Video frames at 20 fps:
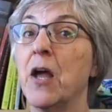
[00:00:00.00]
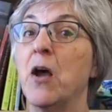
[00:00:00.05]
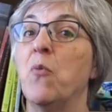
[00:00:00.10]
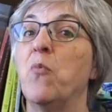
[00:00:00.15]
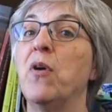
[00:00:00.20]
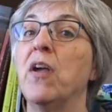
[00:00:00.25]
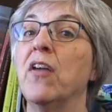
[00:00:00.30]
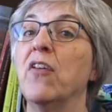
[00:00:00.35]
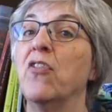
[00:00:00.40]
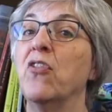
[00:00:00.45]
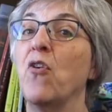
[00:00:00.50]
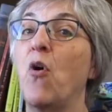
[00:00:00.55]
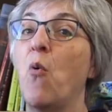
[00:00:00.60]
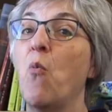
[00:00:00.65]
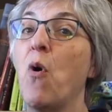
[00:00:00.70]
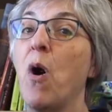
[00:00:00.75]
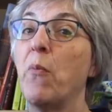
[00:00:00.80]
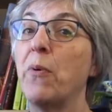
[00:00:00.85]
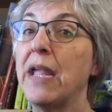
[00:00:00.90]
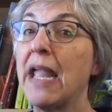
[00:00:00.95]
with
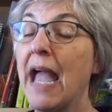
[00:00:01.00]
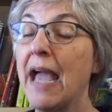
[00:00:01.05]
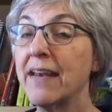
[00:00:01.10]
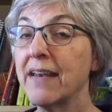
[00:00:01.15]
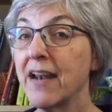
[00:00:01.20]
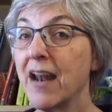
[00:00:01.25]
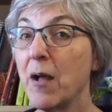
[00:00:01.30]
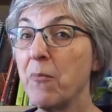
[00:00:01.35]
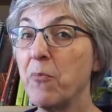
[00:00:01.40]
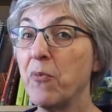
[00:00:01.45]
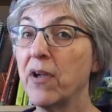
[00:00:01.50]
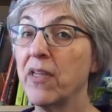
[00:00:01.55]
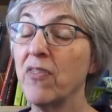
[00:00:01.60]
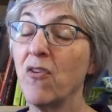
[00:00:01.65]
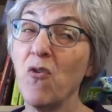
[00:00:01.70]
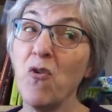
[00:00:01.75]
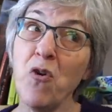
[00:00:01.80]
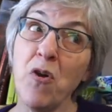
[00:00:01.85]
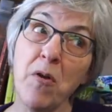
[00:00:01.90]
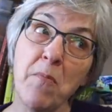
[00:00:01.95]
what we ended up with,
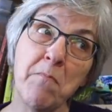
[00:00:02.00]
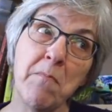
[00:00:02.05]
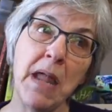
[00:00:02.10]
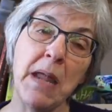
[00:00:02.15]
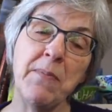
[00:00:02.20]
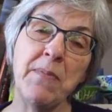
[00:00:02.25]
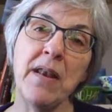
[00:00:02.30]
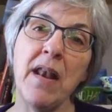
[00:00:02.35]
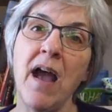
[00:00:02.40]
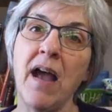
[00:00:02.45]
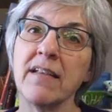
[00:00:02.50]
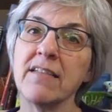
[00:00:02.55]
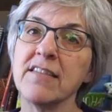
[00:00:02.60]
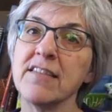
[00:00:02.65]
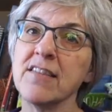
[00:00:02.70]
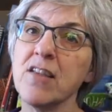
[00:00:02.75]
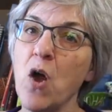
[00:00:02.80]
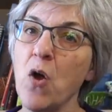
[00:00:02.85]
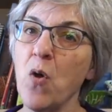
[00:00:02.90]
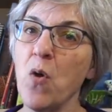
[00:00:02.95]
or maybe not
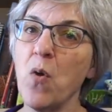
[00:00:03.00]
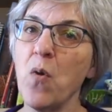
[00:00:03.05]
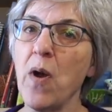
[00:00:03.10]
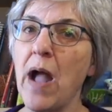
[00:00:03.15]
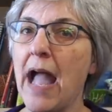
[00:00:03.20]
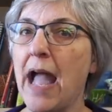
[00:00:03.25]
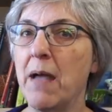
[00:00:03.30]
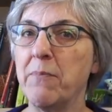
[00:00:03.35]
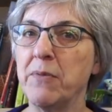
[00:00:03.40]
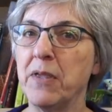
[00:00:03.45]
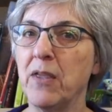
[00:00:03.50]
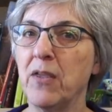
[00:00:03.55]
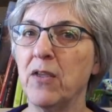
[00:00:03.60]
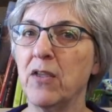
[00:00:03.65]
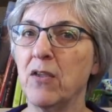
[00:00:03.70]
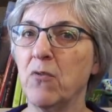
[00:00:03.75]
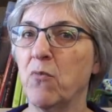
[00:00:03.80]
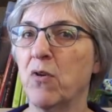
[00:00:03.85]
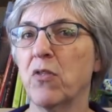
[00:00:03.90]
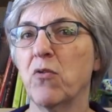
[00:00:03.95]
so
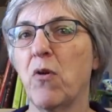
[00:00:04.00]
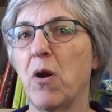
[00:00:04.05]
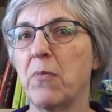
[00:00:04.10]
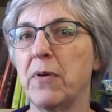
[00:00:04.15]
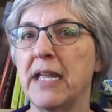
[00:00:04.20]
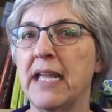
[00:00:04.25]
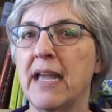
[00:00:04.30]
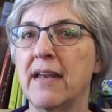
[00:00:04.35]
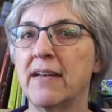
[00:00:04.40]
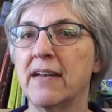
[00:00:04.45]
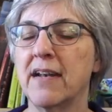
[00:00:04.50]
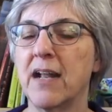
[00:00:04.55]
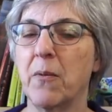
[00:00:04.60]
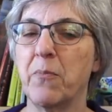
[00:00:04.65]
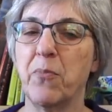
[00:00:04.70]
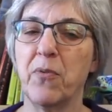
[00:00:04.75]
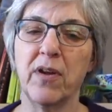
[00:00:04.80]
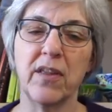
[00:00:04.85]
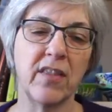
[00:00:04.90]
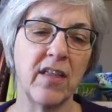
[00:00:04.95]
happy with what we ended
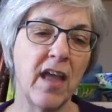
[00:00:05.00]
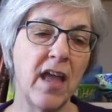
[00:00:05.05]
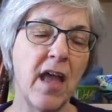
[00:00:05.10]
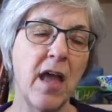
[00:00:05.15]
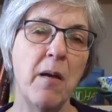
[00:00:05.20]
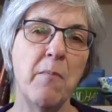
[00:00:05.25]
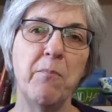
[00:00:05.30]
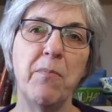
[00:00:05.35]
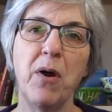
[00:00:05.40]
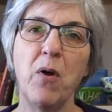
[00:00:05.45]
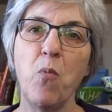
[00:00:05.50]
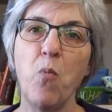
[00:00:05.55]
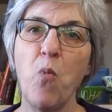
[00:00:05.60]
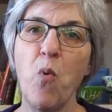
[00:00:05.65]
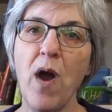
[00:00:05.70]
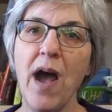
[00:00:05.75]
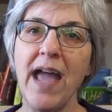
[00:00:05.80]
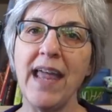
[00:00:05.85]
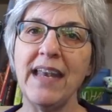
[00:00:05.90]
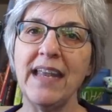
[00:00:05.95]
up with. But
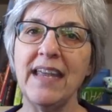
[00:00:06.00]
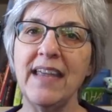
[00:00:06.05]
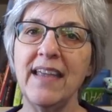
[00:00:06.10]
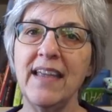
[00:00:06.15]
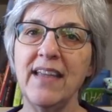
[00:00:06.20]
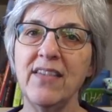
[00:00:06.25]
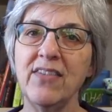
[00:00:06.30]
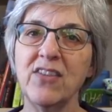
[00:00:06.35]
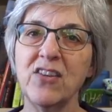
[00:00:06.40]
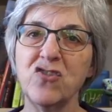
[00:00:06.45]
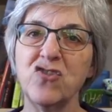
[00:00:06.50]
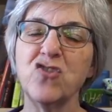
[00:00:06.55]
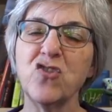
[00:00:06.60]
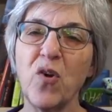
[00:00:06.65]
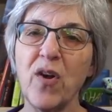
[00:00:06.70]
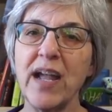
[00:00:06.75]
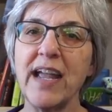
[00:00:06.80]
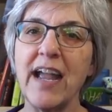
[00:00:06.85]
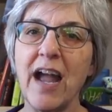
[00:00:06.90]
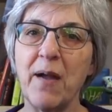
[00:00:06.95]
what the
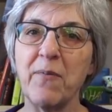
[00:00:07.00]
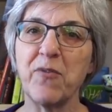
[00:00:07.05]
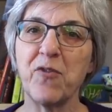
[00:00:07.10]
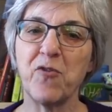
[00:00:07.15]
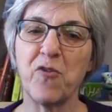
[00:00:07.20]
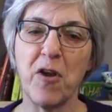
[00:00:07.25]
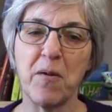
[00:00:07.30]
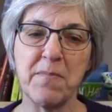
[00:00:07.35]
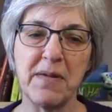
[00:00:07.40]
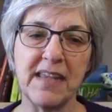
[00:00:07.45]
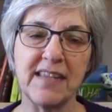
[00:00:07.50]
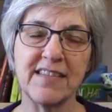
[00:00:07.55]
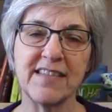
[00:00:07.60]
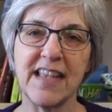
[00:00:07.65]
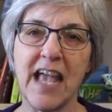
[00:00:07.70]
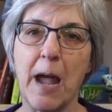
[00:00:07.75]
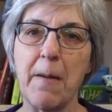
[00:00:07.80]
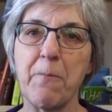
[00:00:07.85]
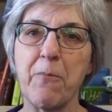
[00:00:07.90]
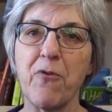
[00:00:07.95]
joy comes from is
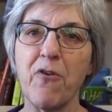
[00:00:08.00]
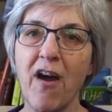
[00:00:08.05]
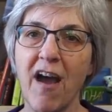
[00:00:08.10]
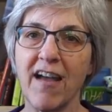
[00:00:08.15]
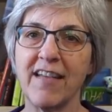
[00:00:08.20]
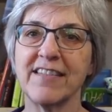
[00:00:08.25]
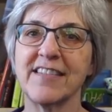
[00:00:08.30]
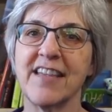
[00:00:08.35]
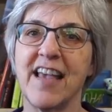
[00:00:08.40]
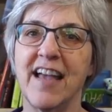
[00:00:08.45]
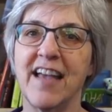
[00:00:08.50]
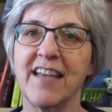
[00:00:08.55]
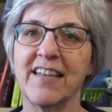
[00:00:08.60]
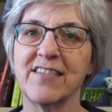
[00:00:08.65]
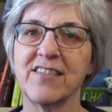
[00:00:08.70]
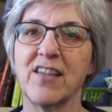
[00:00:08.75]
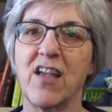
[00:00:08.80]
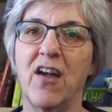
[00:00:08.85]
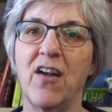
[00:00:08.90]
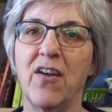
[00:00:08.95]
that
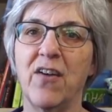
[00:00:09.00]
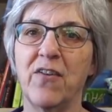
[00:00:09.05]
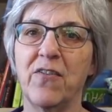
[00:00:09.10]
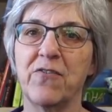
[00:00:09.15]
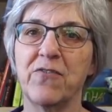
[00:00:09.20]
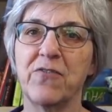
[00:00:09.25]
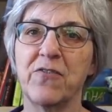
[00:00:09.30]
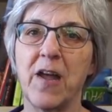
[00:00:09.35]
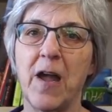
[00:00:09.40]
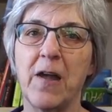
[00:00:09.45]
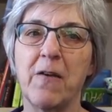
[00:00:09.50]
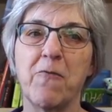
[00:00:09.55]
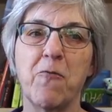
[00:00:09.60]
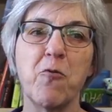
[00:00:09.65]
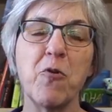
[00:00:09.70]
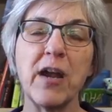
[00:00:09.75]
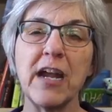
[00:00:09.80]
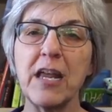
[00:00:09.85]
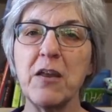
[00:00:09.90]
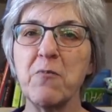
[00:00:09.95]
process of
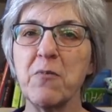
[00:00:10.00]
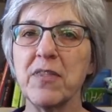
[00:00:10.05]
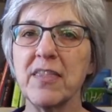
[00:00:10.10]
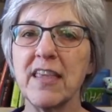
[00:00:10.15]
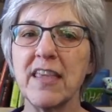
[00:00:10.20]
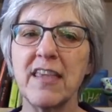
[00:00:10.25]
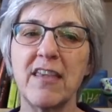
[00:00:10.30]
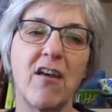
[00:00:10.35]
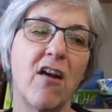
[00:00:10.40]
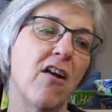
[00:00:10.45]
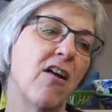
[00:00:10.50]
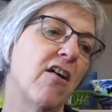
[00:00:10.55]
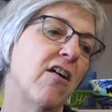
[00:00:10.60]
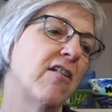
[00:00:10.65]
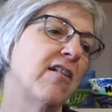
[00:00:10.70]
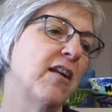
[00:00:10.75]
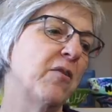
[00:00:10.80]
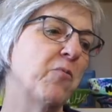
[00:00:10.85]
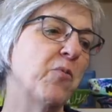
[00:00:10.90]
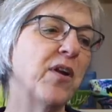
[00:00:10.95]
working with the
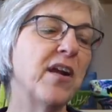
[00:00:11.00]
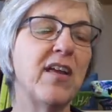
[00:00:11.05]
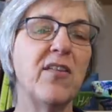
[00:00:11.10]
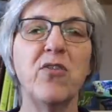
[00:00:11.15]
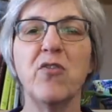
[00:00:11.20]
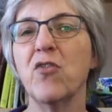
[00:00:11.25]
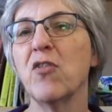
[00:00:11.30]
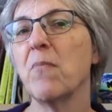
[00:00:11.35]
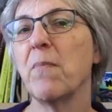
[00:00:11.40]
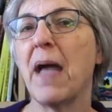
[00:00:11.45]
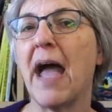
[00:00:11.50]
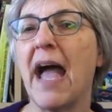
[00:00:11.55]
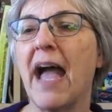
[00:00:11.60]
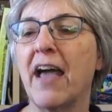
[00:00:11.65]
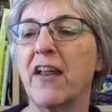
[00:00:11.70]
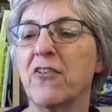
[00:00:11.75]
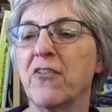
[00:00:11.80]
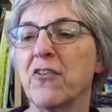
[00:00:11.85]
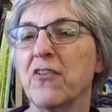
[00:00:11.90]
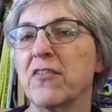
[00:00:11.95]
yarn and working through the
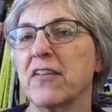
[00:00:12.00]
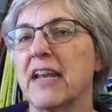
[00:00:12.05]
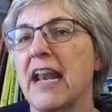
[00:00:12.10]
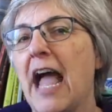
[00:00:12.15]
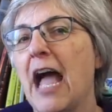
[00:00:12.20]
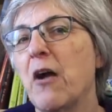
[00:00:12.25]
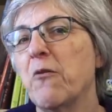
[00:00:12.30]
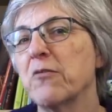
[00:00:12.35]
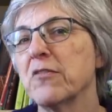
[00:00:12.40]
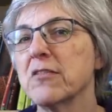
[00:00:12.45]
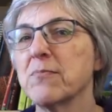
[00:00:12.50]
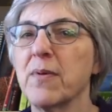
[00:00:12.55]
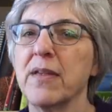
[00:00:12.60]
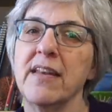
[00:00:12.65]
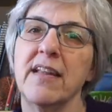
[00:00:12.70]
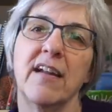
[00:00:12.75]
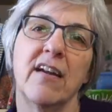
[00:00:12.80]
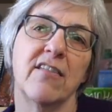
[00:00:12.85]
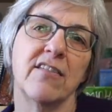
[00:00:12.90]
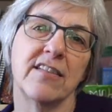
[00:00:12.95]
pattern and how we're
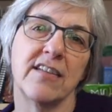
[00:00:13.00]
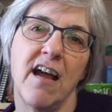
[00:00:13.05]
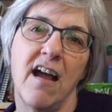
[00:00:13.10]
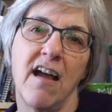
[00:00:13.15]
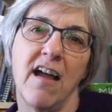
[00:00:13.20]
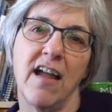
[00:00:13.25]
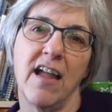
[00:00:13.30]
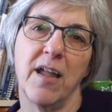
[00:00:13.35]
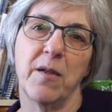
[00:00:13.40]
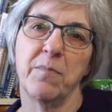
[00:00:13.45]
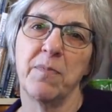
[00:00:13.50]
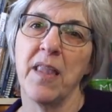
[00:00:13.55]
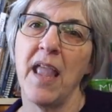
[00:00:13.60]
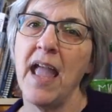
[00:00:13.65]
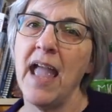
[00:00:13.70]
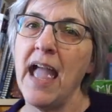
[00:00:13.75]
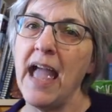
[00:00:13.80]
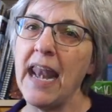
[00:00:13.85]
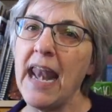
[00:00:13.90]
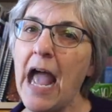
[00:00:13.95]
spending our time
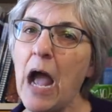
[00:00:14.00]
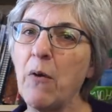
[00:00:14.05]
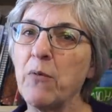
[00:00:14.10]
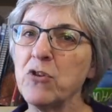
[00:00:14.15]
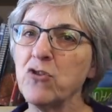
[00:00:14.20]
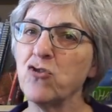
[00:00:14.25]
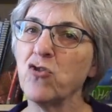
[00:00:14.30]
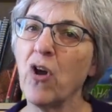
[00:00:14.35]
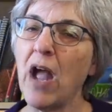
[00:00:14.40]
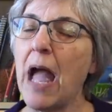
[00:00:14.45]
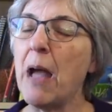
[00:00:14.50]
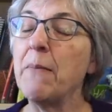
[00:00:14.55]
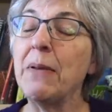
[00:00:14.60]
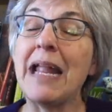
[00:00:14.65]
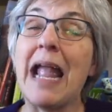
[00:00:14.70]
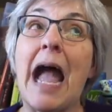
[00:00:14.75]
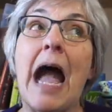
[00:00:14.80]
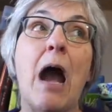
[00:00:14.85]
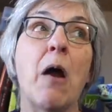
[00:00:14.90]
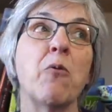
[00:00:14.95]
and how
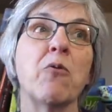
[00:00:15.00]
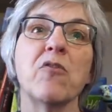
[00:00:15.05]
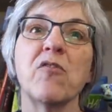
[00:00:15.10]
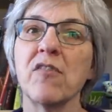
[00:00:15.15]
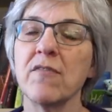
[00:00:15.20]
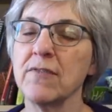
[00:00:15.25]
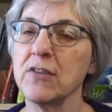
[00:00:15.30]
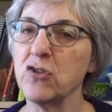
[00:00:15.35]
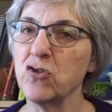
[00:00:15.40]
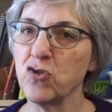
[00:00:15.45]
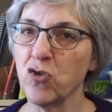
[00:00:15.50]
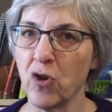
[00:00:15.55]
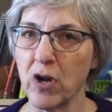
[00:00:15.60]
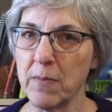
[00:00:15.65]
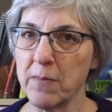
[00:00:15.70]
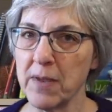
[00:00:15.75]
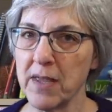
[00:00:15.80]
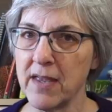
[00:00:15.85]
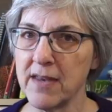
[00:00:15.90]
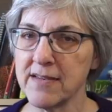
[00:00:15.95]
many hours of
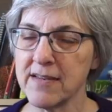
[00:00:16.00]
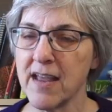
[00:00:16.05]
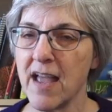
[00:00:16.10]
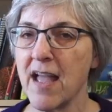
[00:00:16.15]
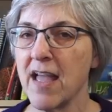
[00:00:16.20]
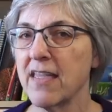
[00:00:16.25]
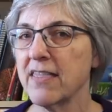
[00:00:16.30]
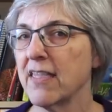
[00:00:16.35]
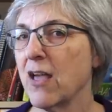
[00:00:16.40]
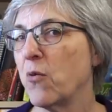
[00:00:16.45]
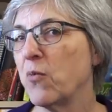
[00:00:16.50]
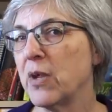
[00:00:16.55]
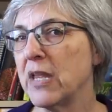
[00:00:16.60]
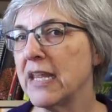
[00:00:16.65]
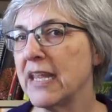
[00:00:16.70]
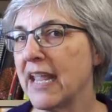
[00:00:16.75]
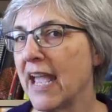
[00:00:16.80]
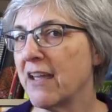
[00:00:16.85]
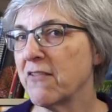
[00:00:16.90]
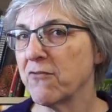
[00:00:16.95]
enjoyment that we
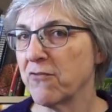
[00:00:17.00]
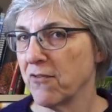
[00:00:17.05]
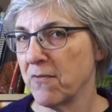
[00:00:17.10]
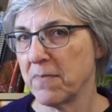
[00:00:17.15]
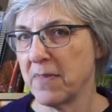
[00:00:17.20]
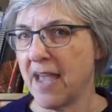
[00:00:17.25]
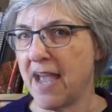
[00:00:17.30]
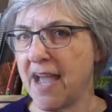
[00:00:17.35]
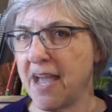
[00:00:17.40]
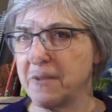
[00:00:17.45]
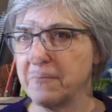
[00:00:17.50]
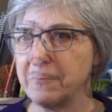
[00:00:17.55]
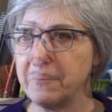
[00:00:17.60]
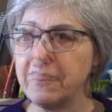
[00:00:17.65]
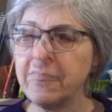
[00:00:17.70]
get from that.